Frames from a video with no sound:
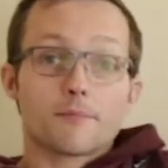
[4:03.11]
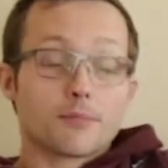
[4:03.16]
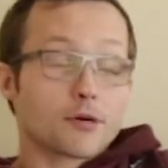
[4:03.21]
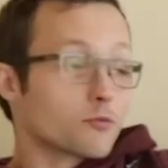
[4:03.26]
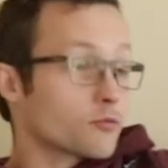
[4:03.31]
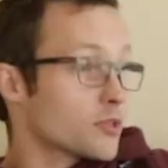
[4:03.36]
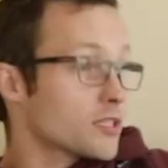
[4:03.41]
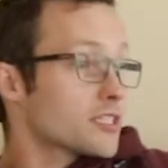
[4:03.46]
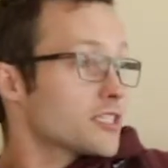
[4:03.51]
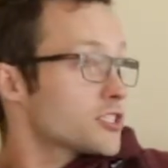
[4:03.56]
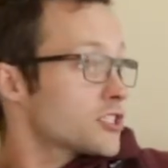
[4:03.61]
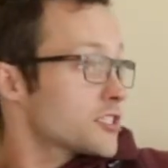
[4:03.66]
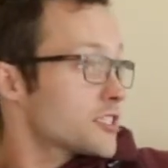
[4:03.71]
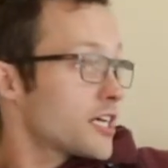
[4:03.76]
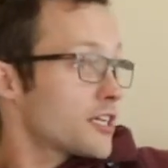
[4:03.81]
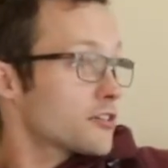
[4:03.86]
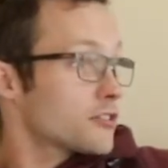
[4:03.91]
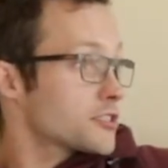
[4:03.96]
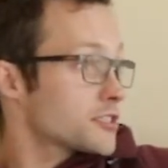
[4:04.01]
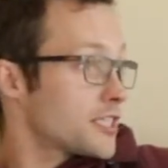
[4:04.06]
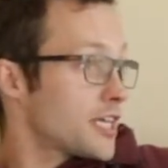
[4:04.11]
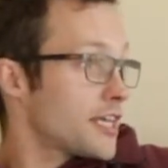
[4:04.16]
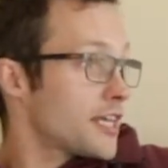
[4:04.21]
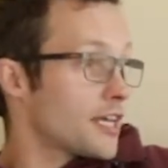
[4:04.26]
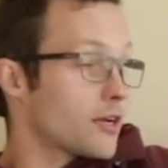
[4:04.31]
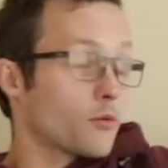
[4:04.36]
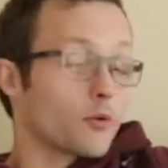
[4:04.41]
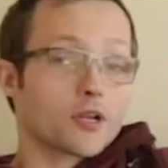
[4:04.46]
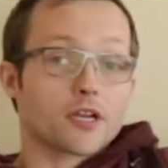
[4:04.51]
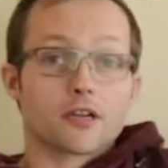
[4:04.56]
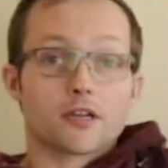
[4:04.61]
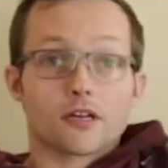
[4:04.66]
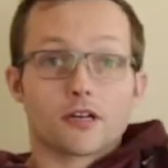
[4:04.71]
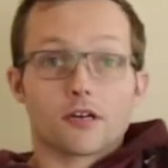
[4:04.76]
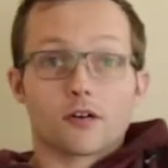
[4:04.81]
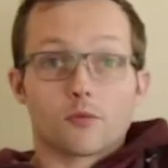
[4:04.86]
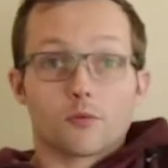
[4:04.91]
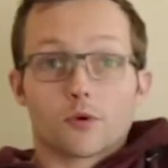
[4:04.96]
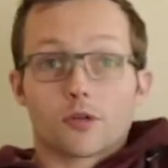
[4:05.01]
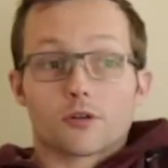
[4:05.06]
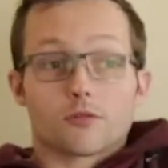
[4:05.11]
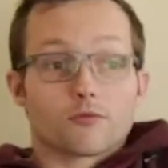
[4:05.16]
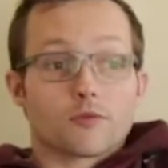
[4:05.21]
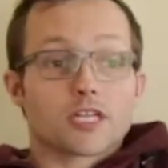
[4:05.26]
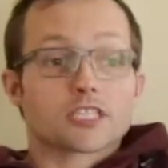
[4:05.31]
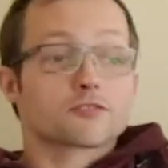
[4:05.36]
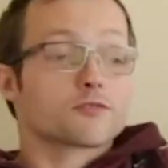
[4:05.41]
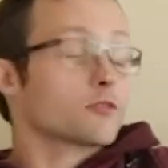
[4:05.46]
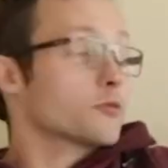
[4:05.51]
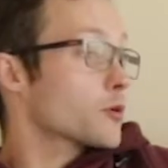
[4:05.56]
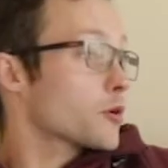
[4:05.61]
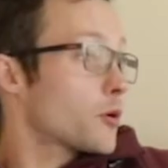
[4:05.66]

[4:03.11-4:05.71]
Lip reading: But really just understanding what a RESTful